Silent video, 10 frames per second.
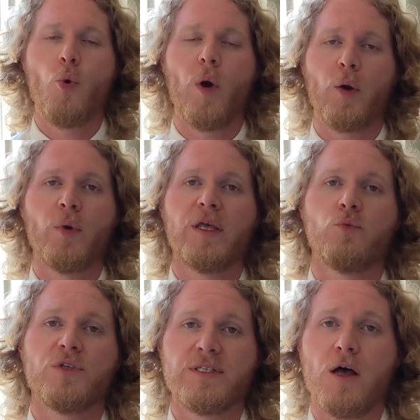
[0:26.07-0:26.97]
where we can
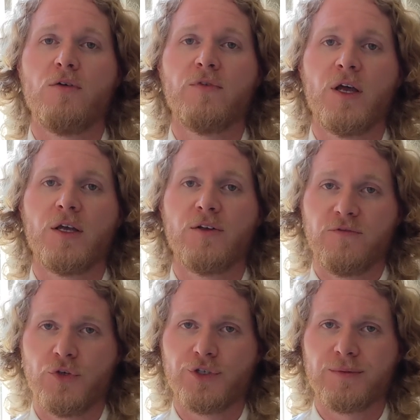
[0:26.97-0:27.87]
resolve
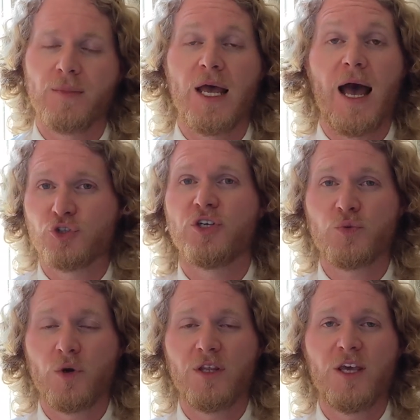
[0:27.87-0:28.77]
confusion
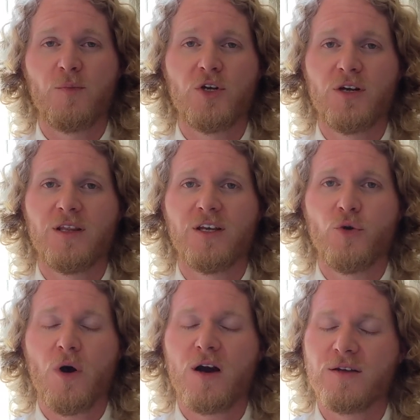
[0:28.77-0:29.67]
trustworthy community that
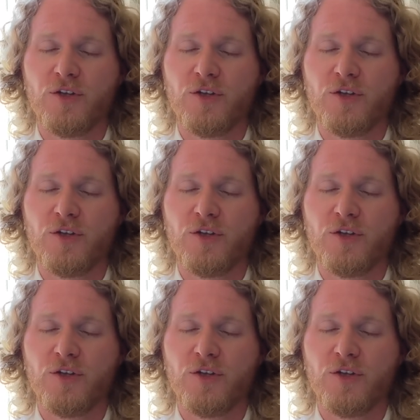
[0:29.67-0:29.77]
you are.